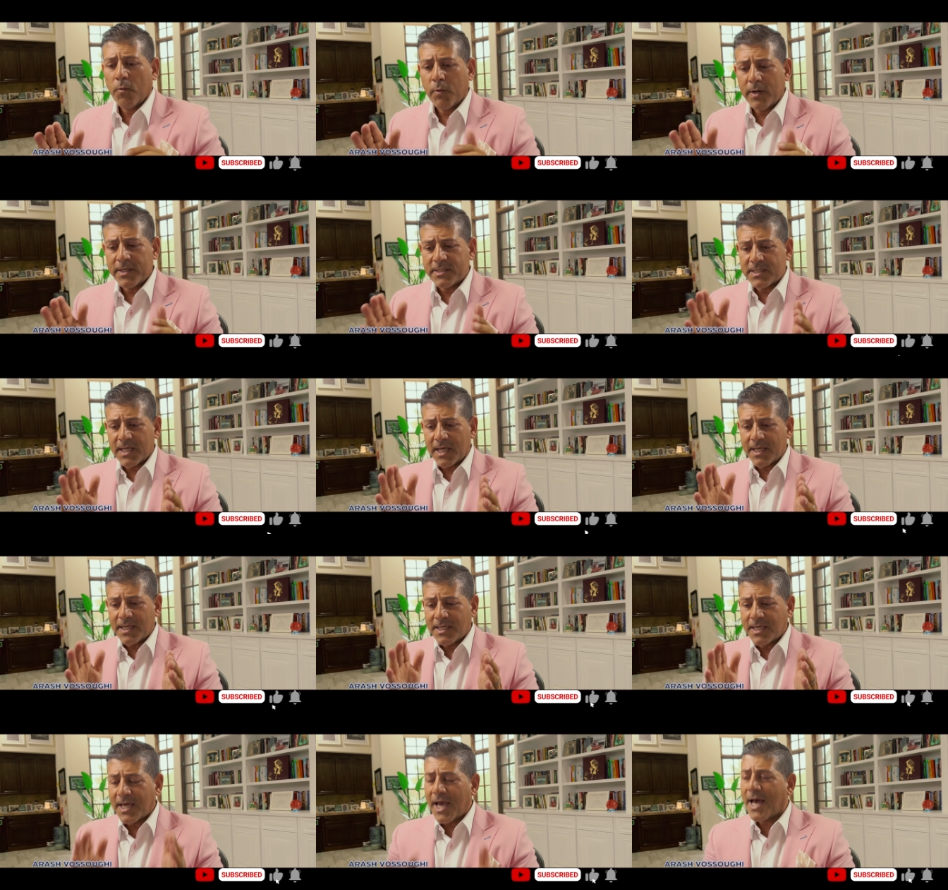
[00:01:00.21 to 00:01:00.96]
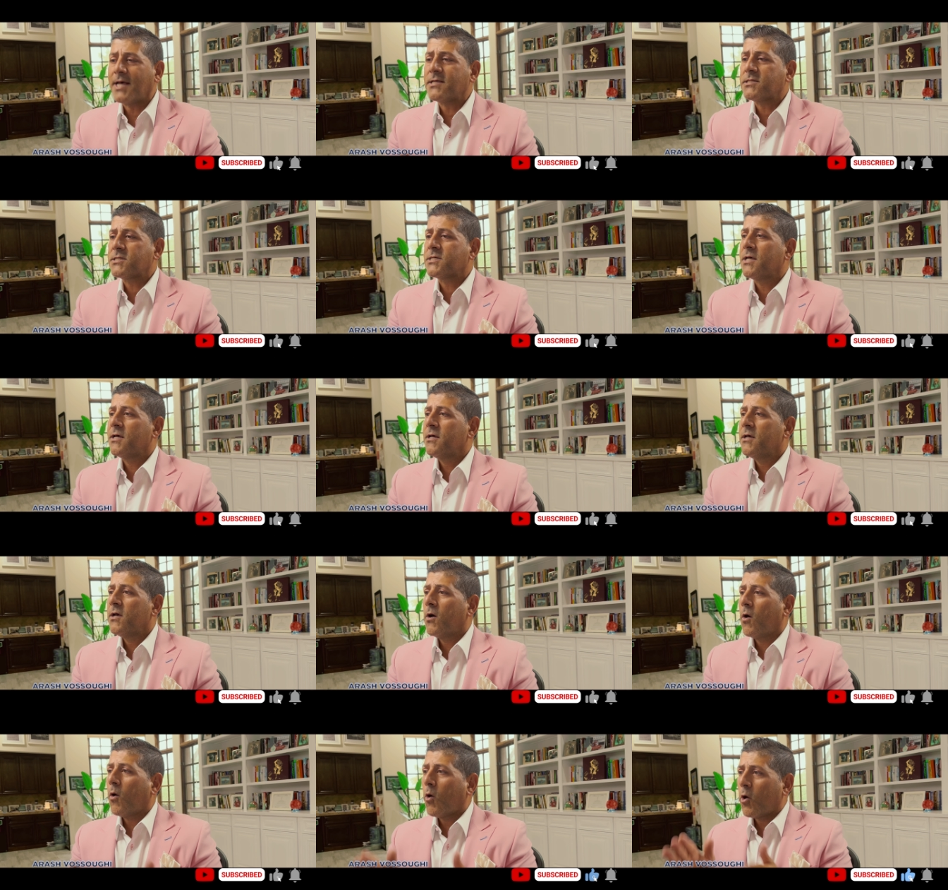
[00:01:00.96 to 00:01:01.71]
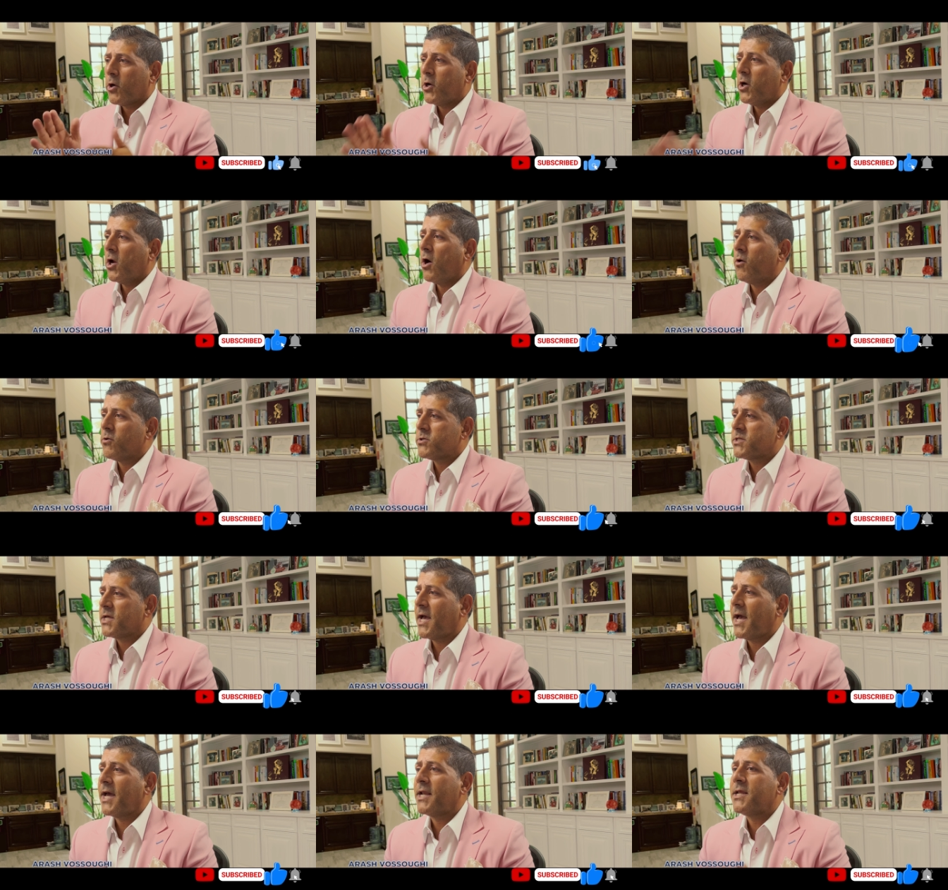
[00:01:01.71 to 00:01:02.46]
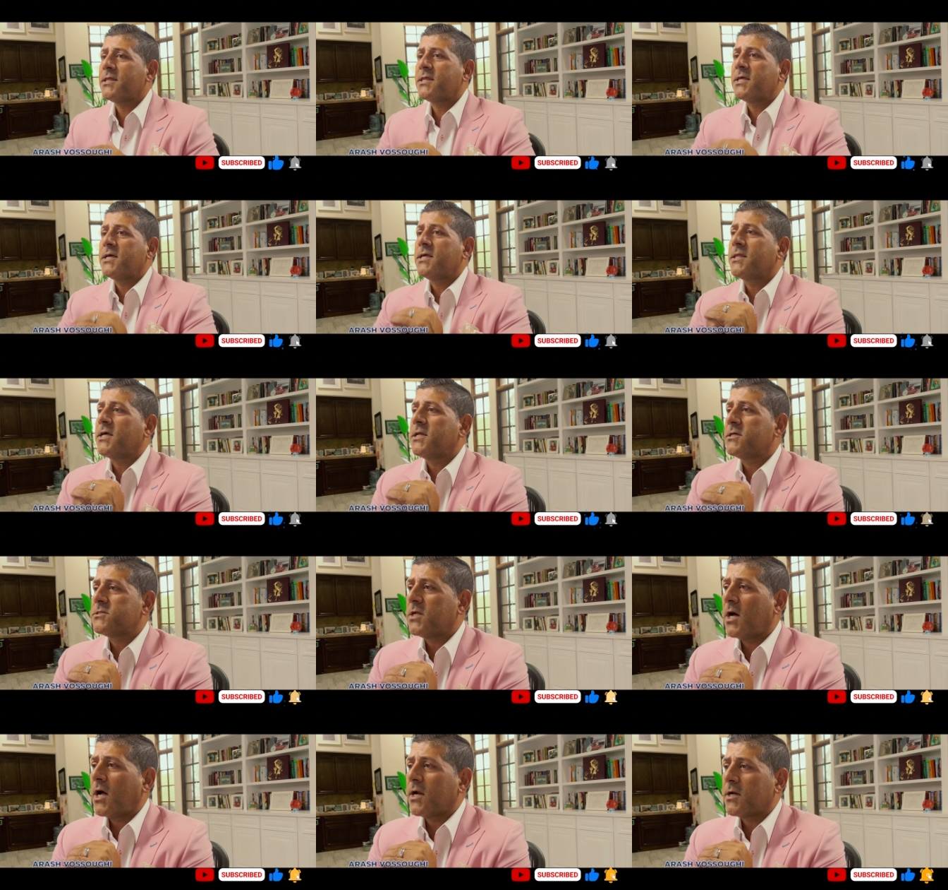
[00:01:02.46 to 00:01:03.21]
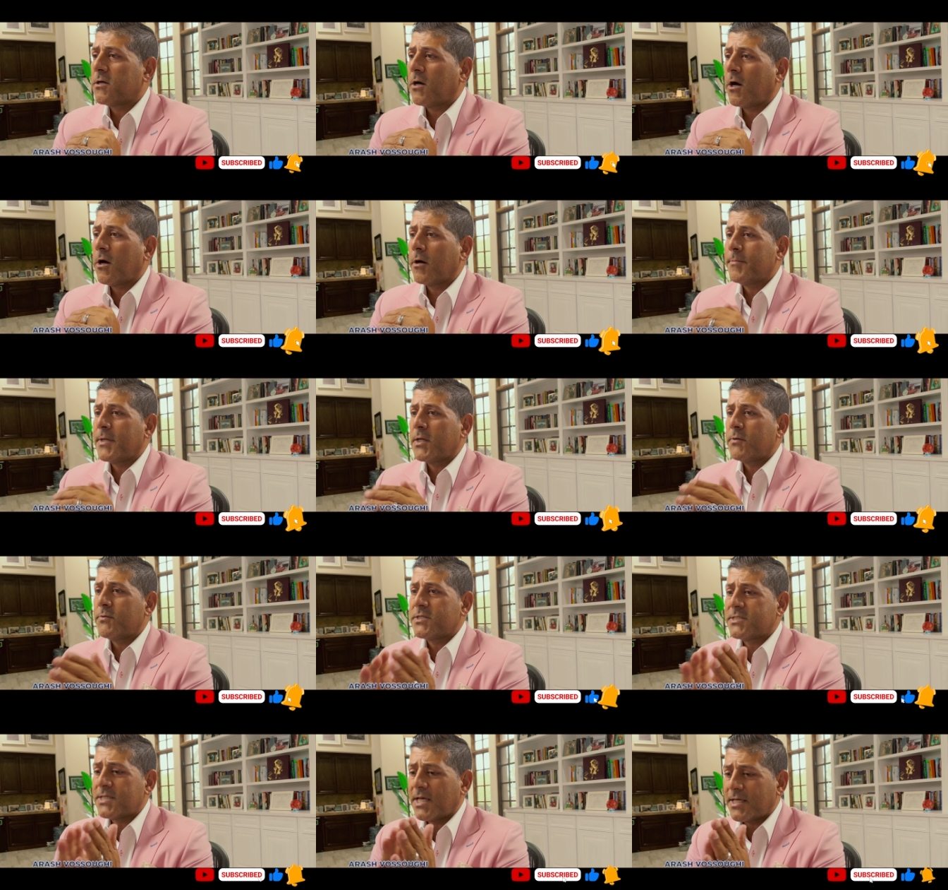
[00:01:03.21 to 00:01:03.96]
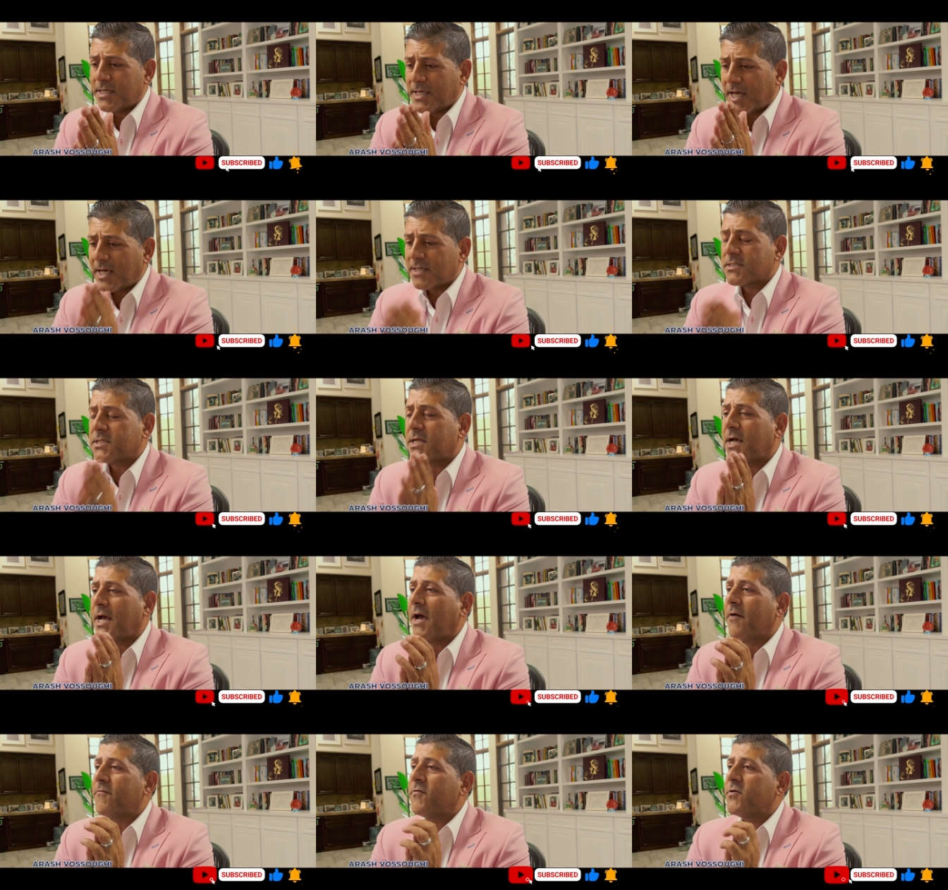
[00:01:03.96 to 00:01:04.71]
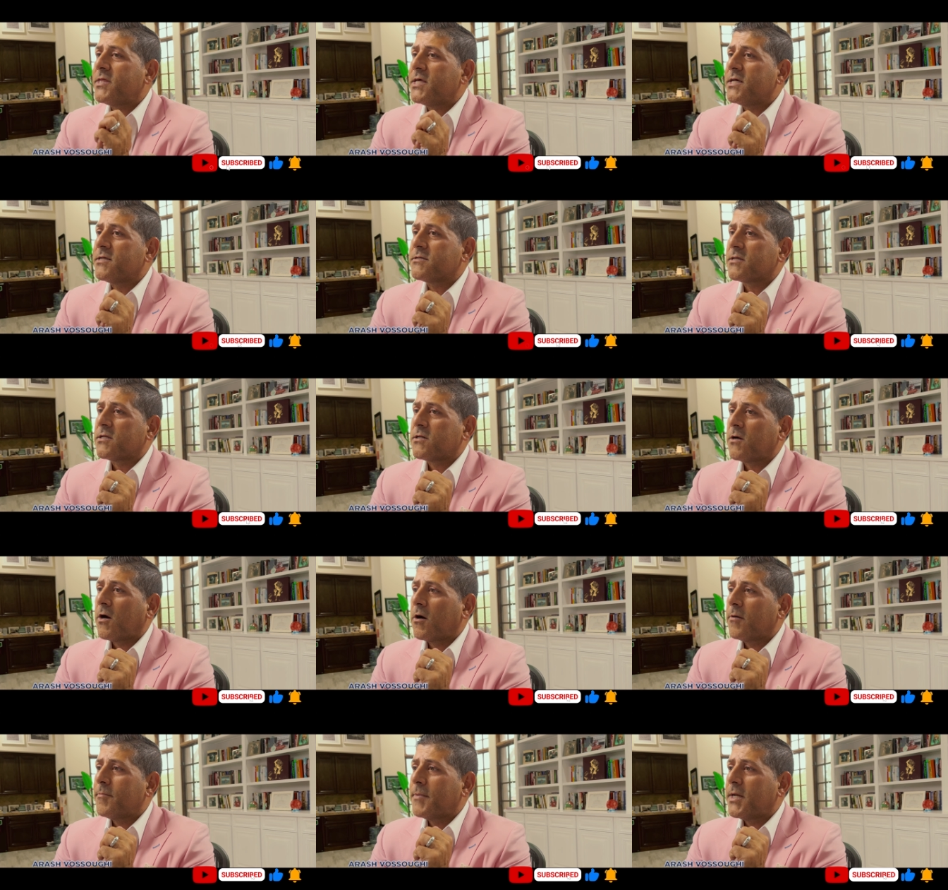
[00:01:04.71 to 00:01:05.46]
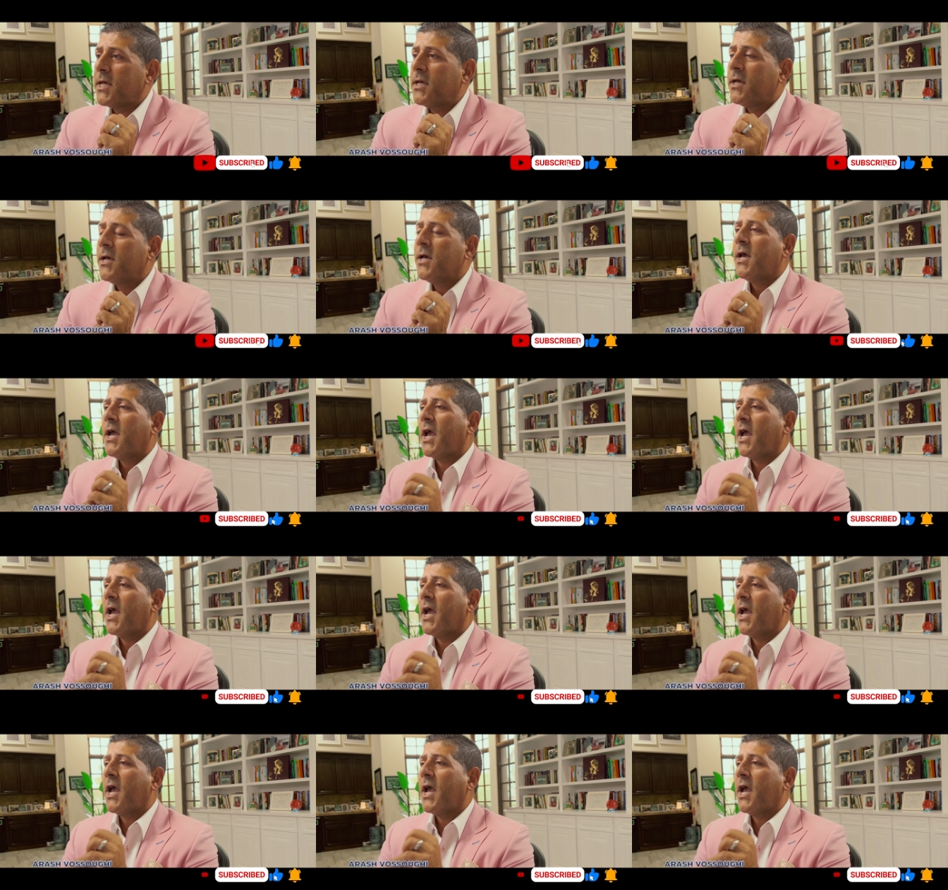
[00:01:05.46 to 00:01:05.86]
We say yes or no to anything that is not in harmony. We say yes to everything's in harmony.